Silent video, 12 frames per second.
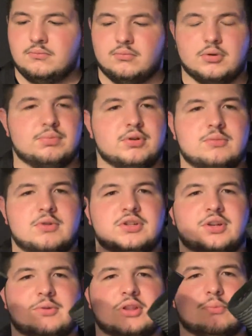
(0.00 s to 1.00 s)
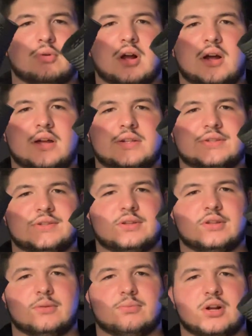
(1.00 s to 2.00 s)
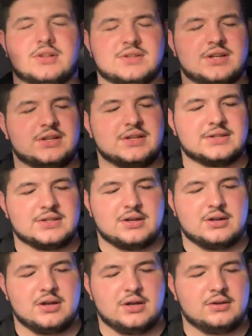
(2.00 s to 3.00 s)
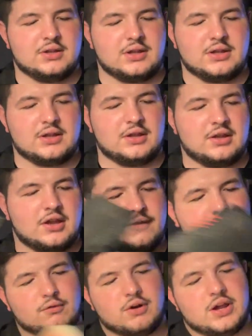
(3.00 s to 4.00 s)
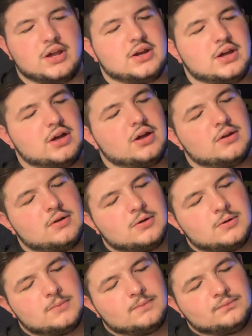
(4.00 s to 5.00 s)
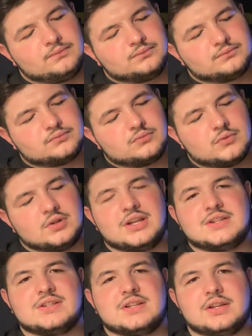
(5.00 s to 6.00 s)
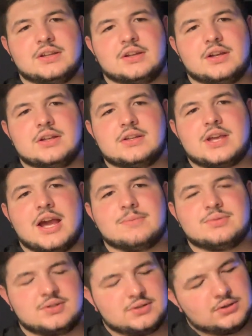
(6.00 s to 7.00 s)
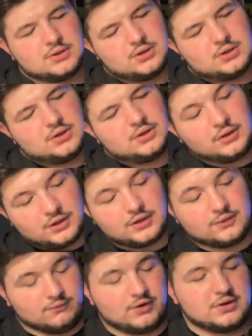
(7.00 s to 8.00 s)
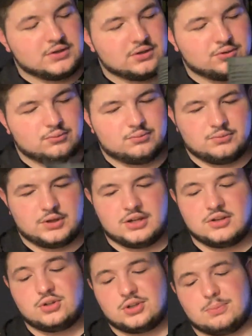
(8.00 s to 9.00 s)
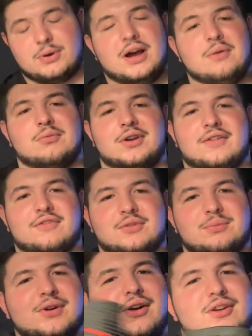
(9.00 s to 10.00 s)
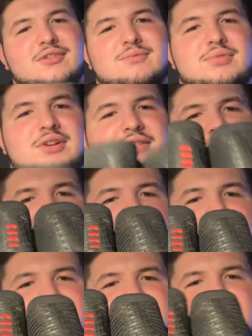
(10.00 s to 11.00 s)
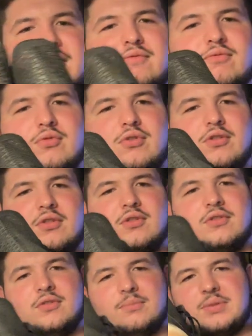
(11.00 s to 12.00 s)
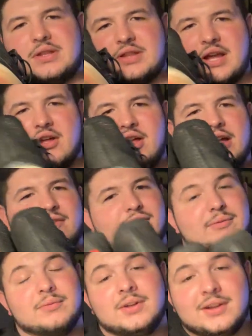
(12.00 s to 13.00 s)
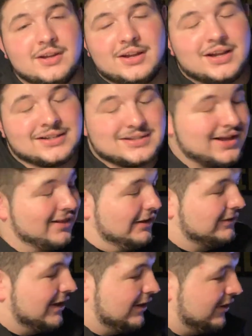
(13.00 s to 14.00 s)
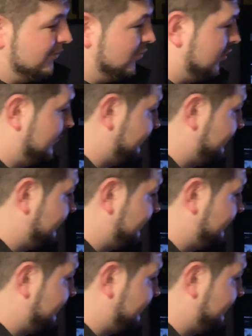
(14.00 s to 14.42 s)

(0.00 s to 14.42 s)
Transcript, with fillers: but pretty much, I mean, the bronze, the bronze Nike sign, the infrared uh, lacing like caps very dope. They used to pop when I first bought them, but now since I wore, beat the hell out of them, it's not like that anymore.